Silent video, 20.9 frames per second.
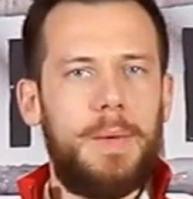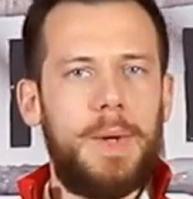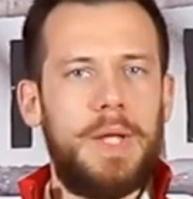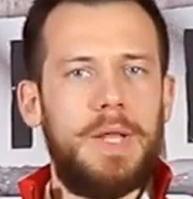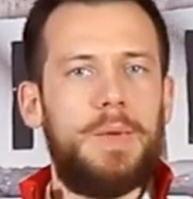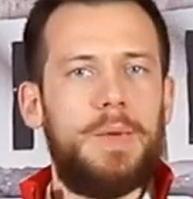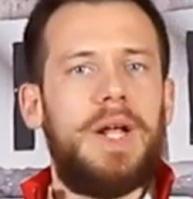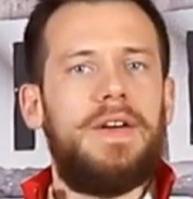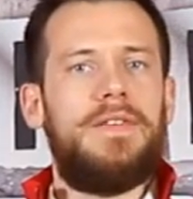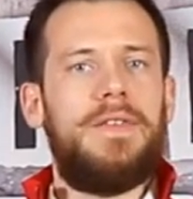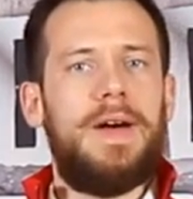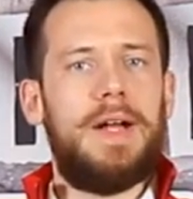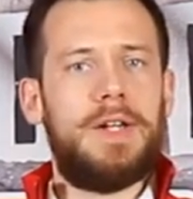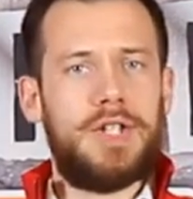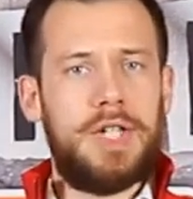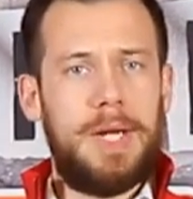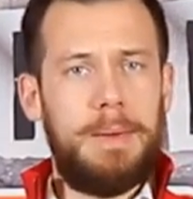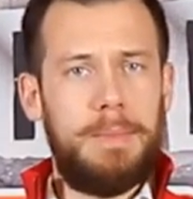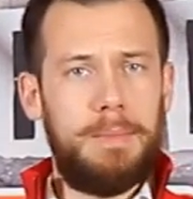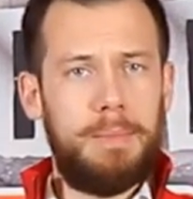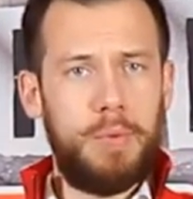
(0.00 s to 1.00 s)
side of the
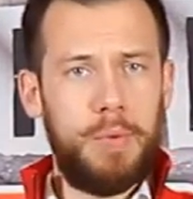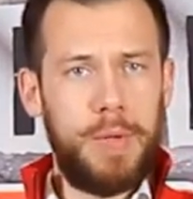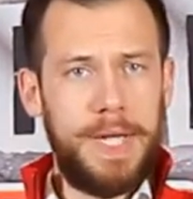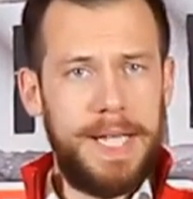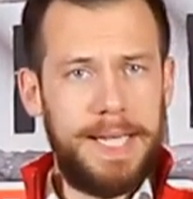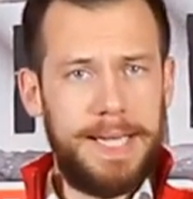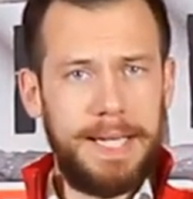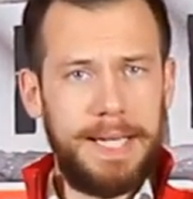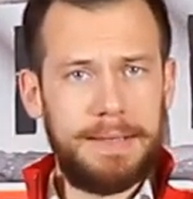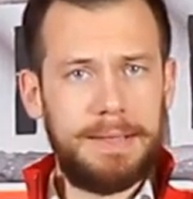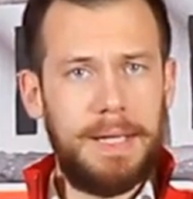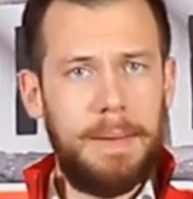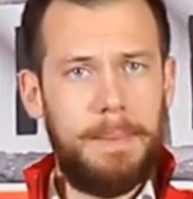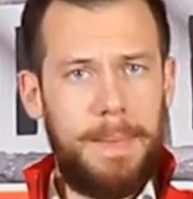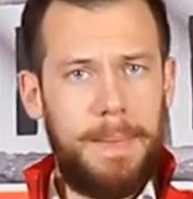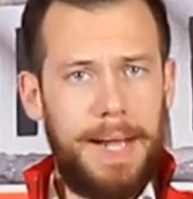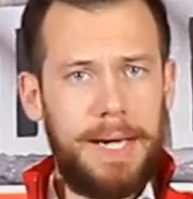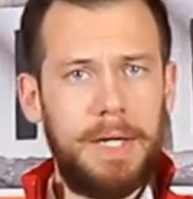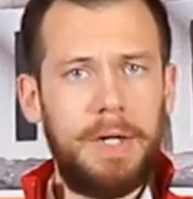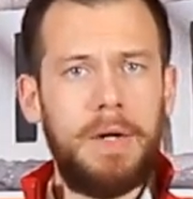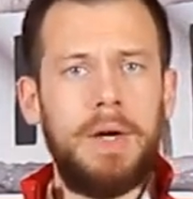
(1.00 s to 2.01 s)
cloth, and finish the
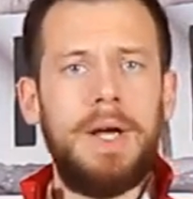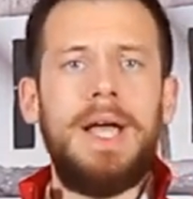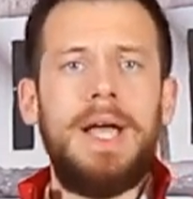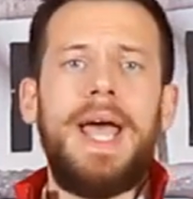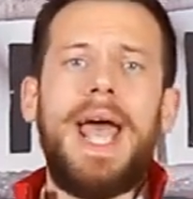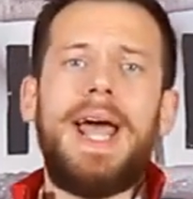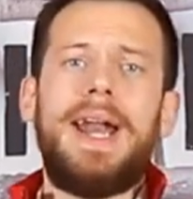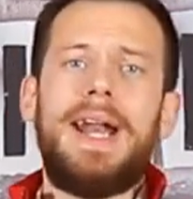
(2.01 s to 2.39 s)
surface.